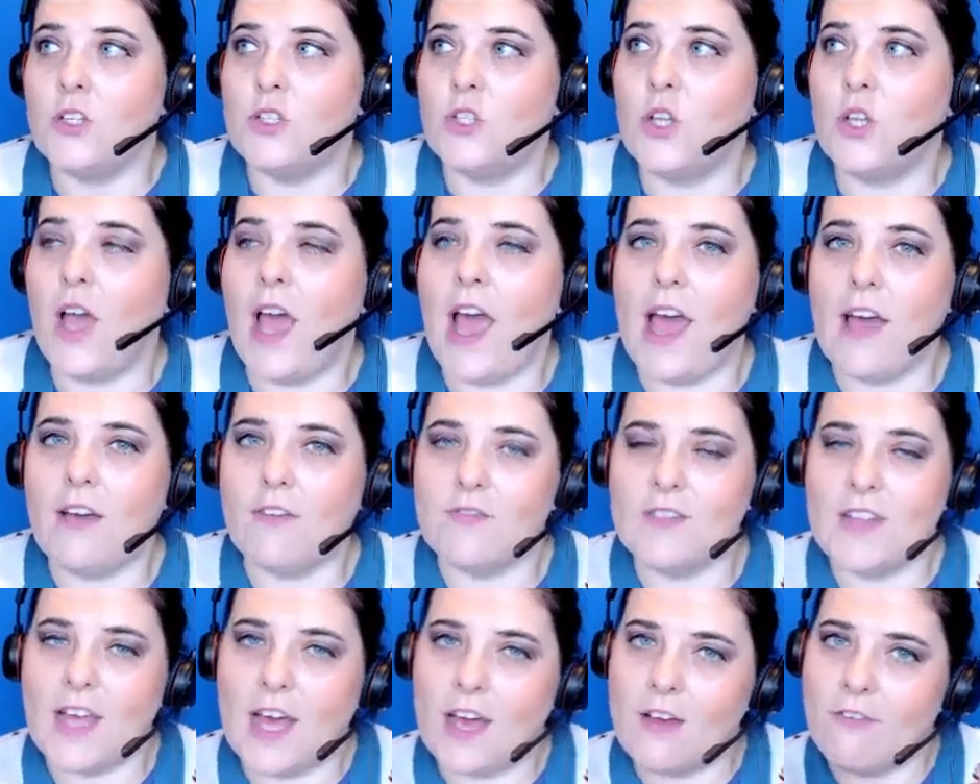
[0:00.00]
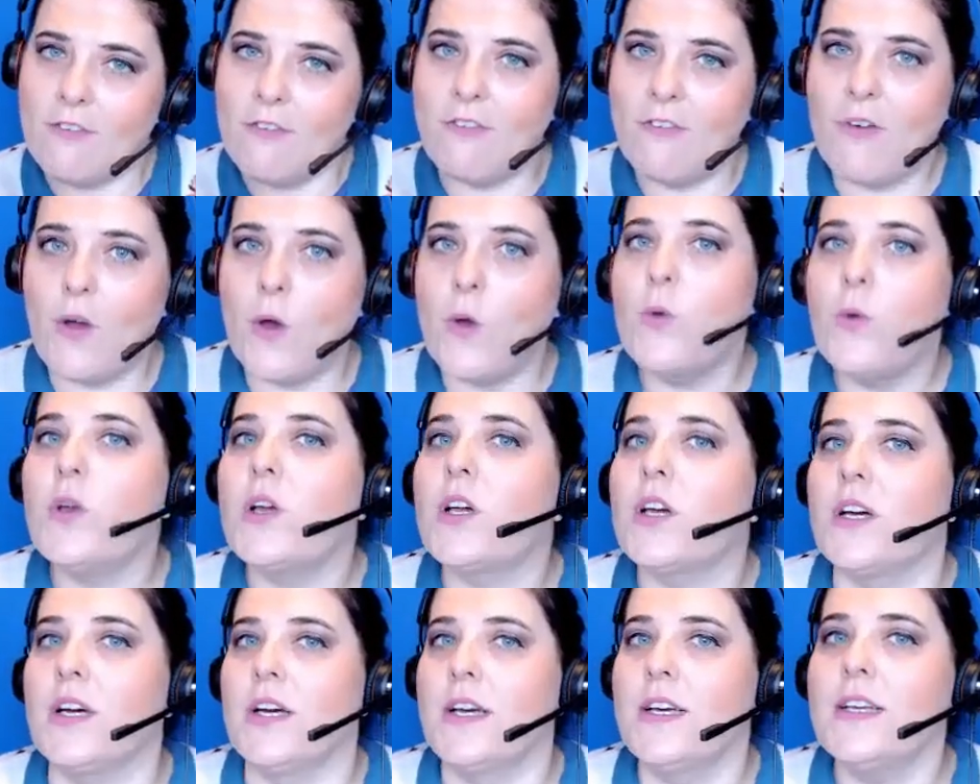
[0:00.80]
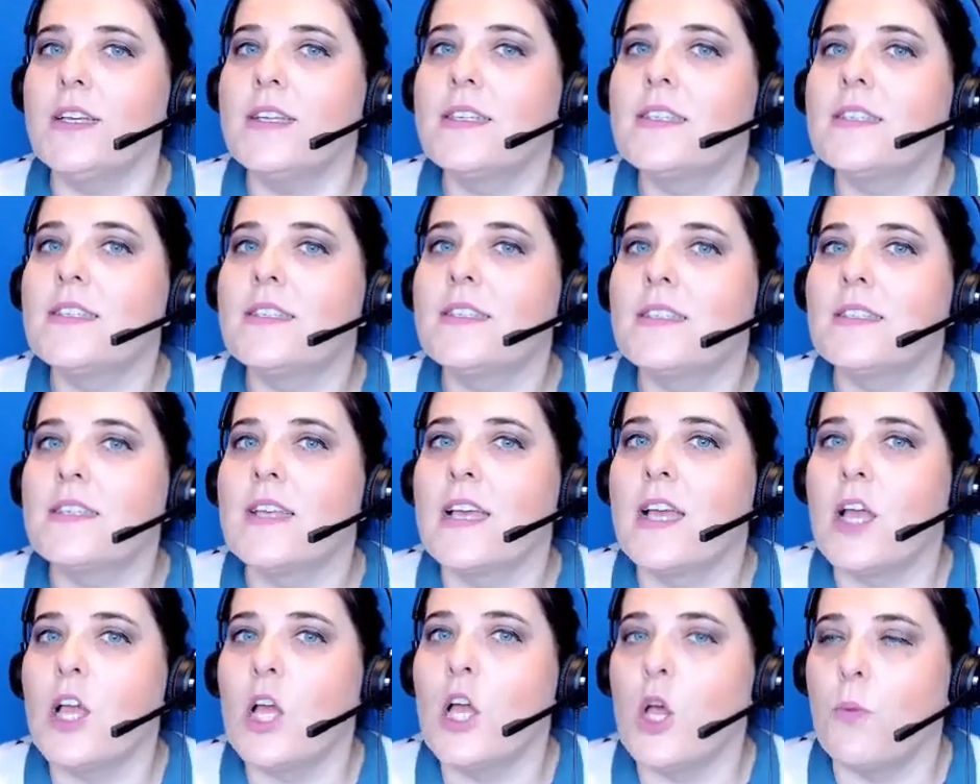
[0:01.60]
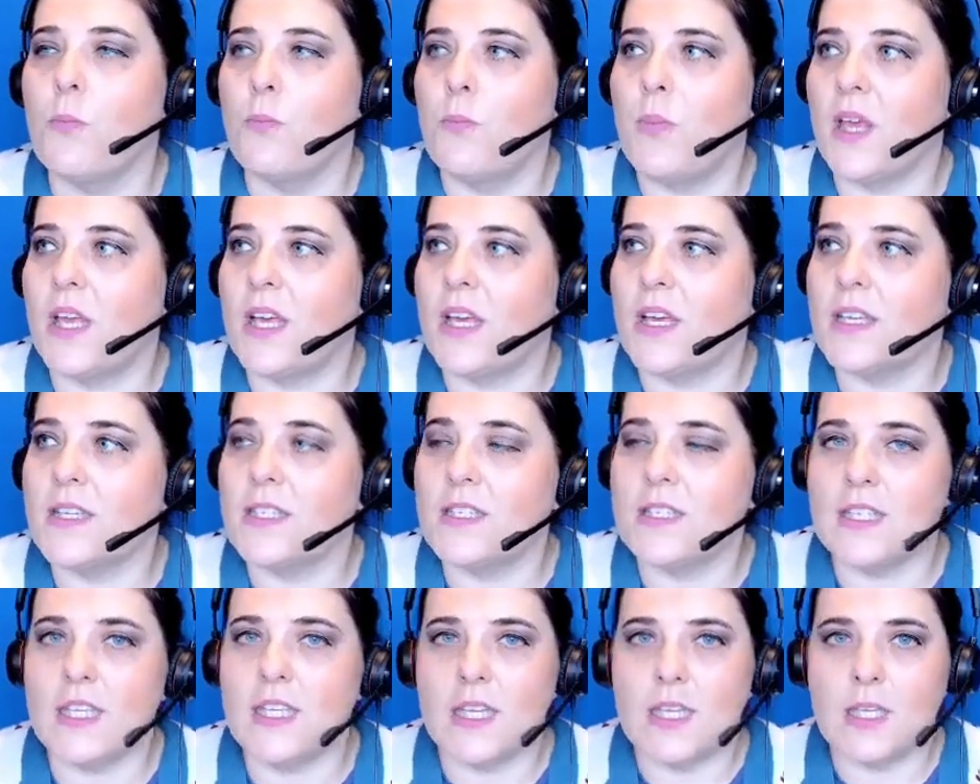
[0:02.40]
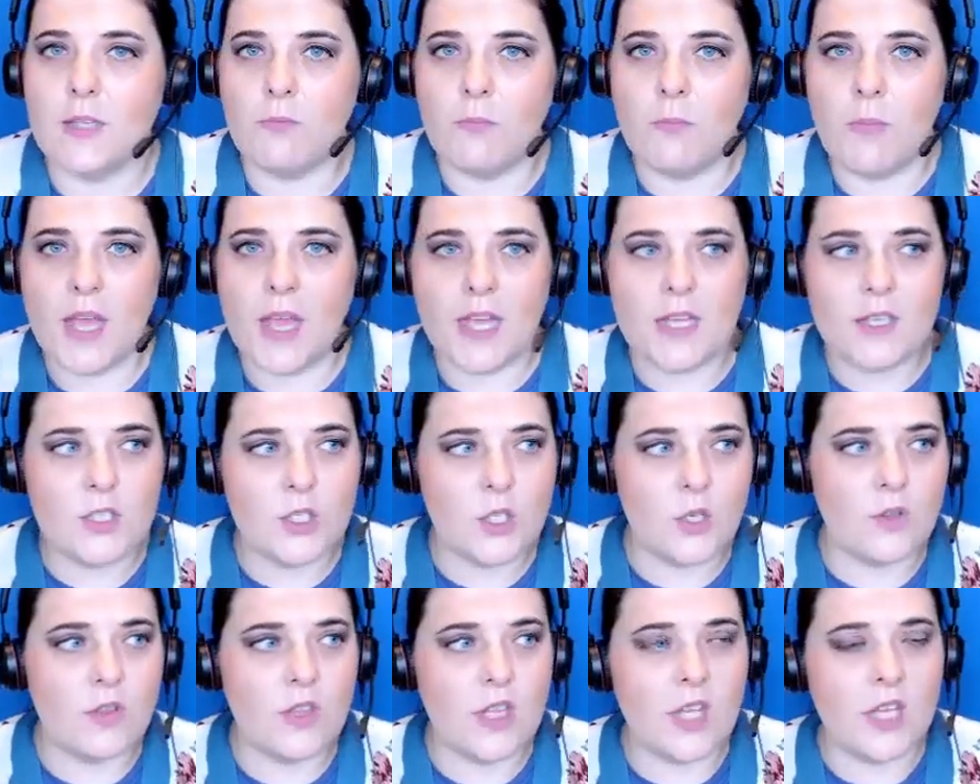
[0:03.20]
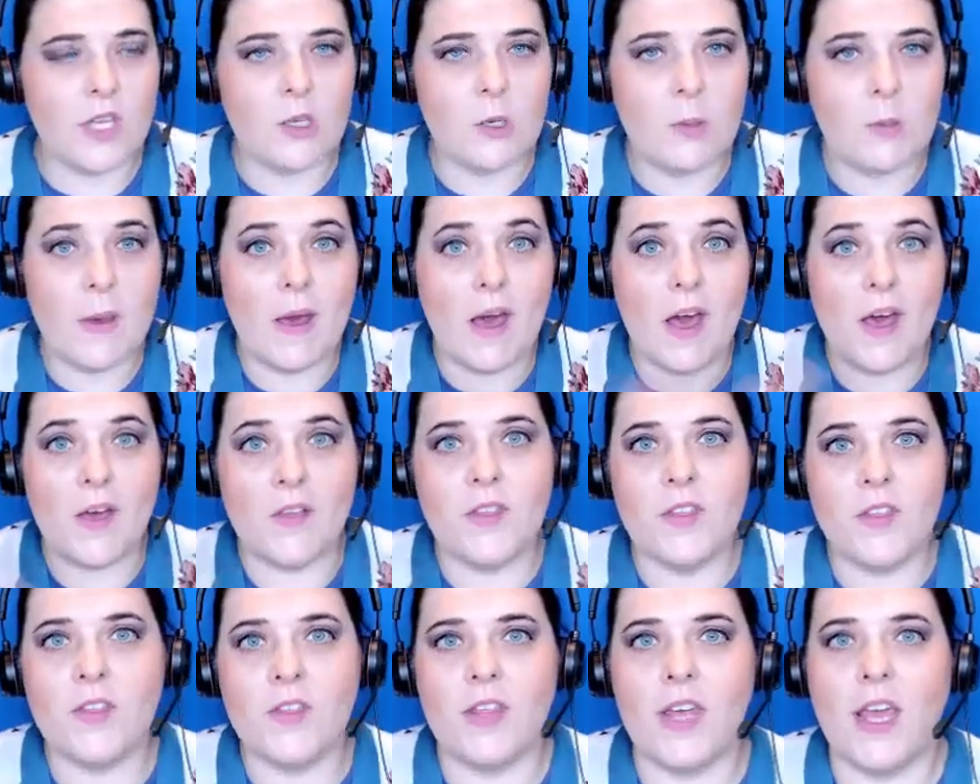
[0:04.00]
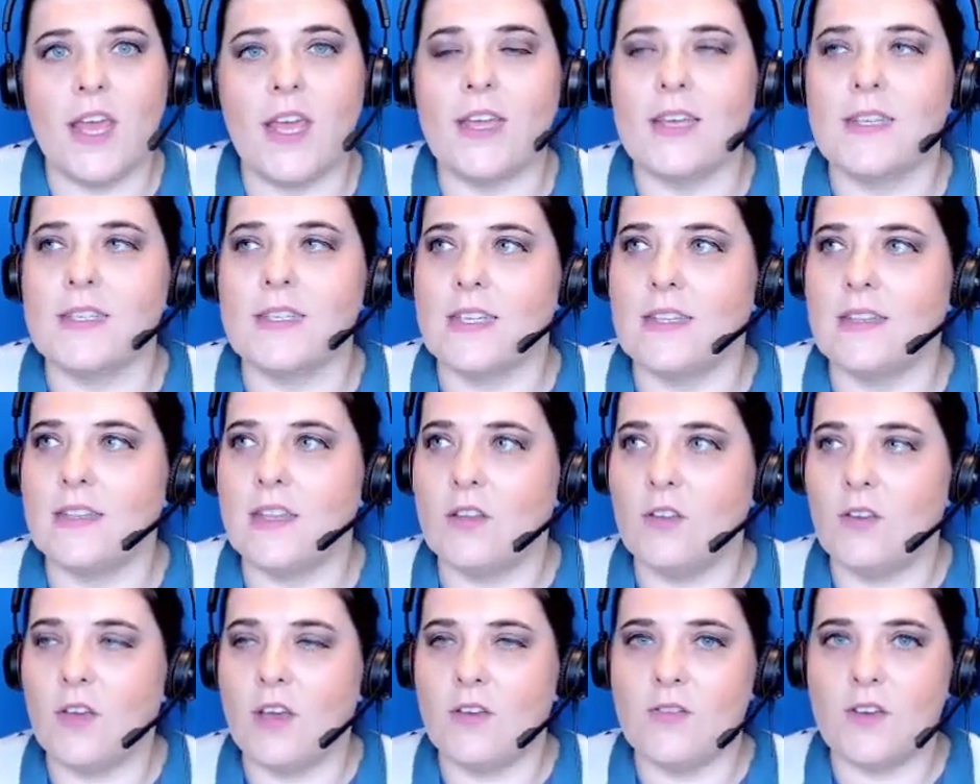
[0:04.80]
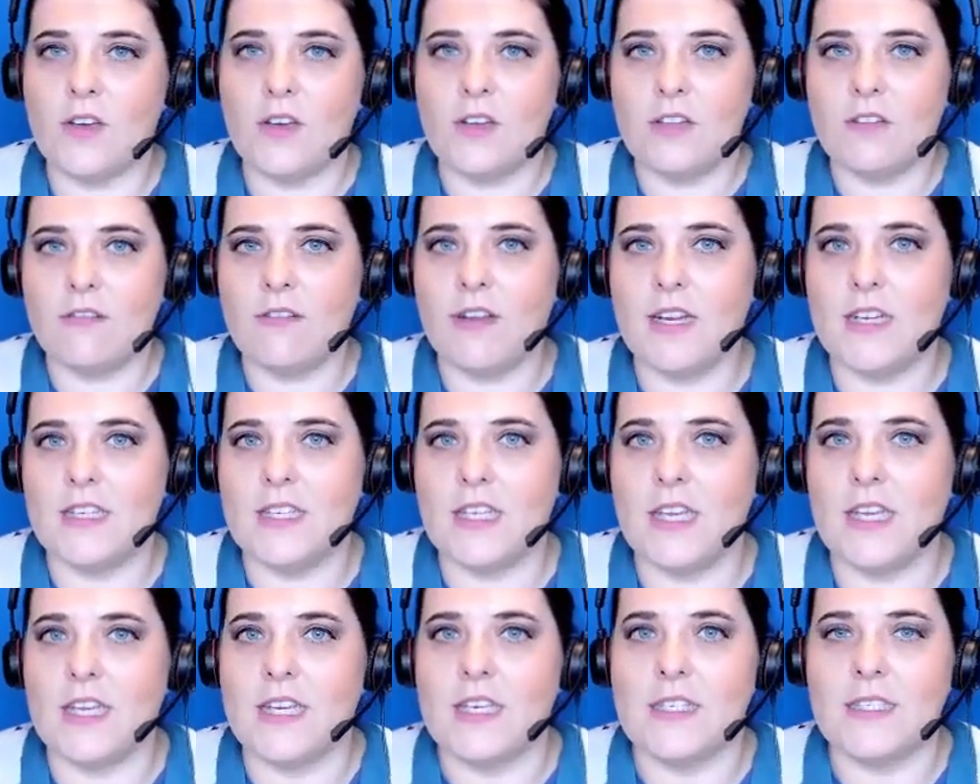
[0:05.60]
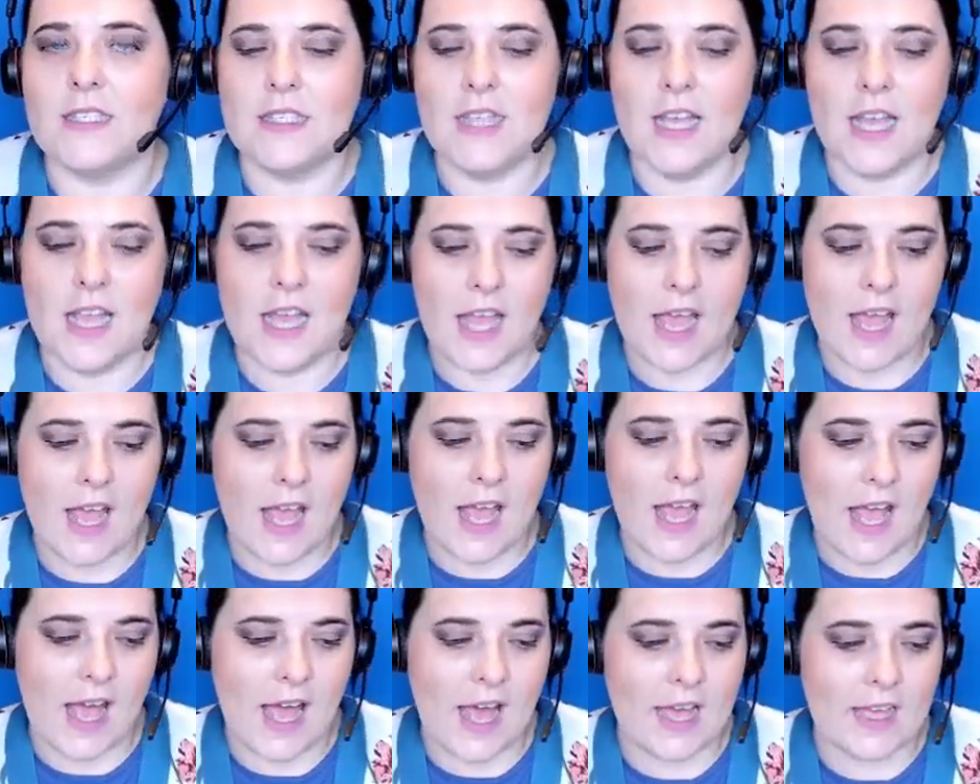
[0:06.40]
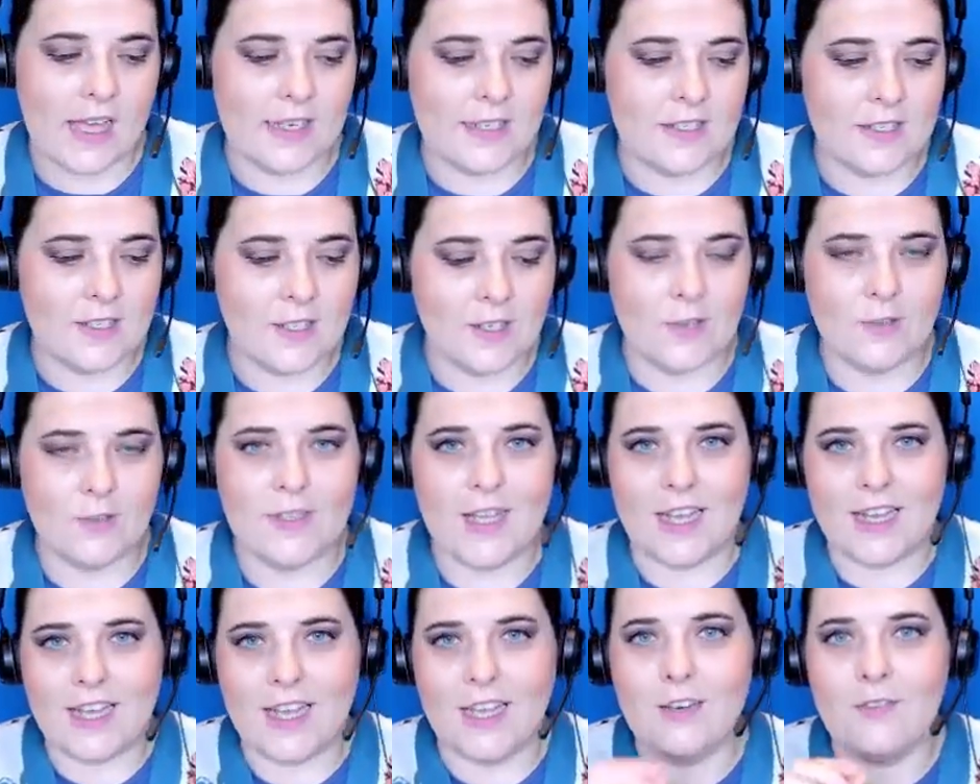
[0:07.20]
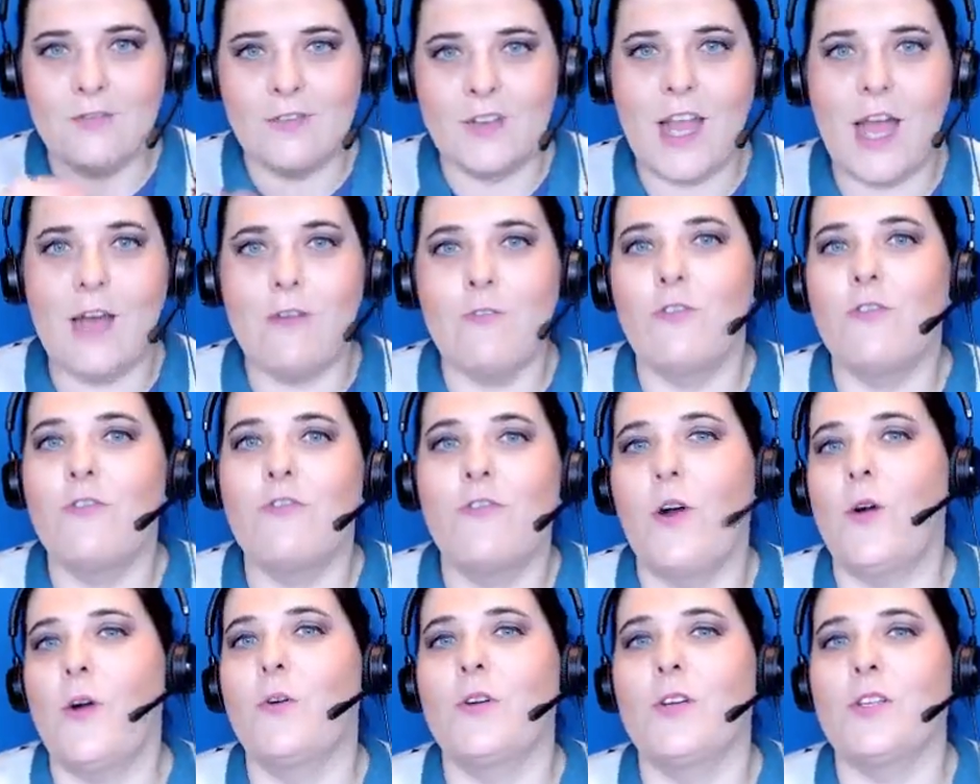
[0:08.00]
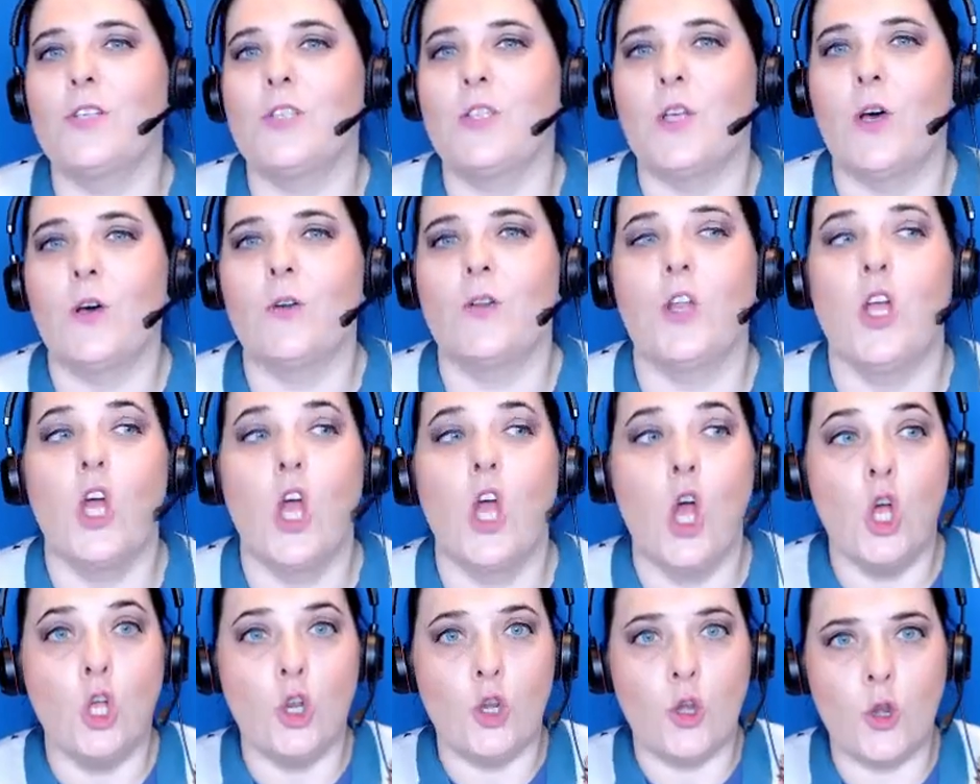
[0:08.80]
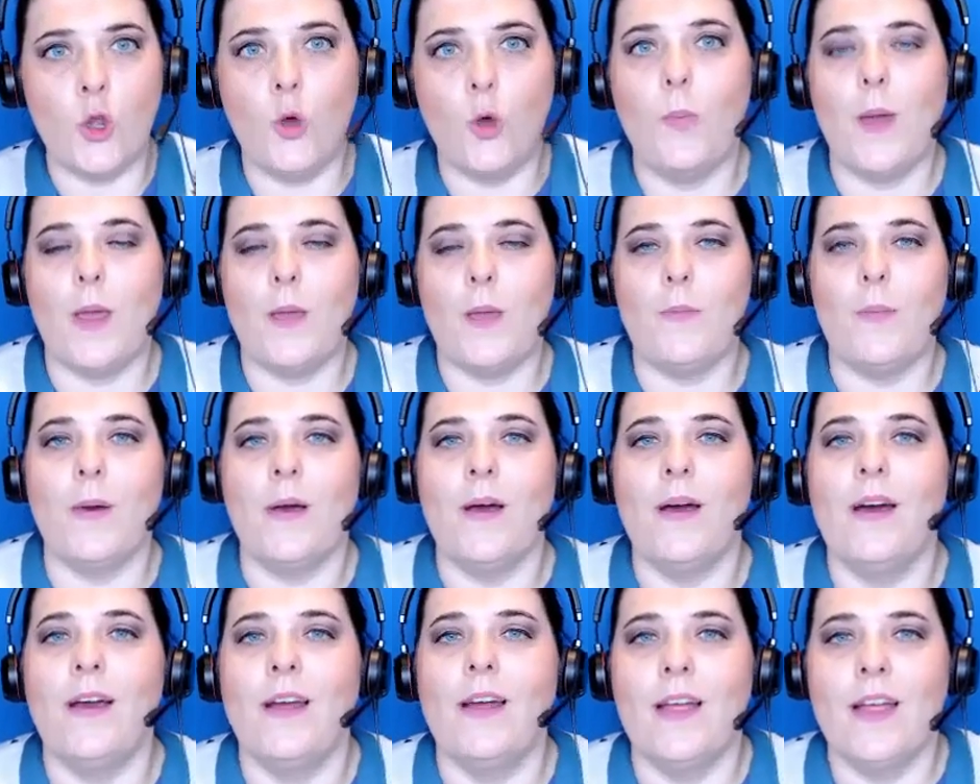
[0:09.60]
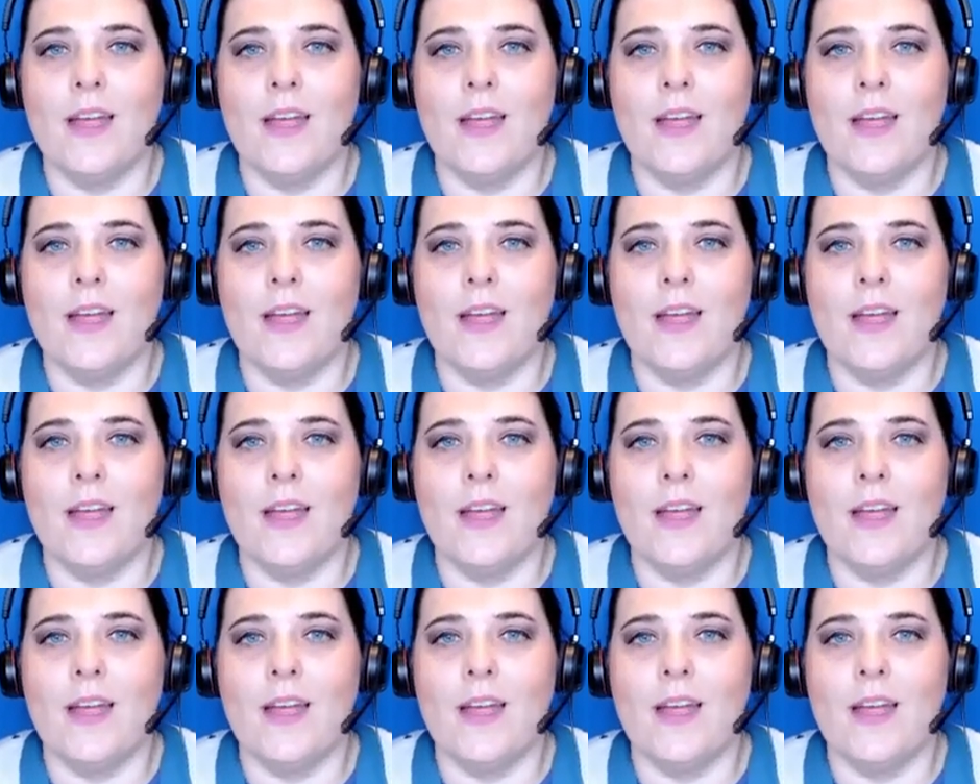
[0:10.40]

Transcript: to have that focus because it makes you think about other things and then you have other ideas and you know that kind of narrow focus on no paper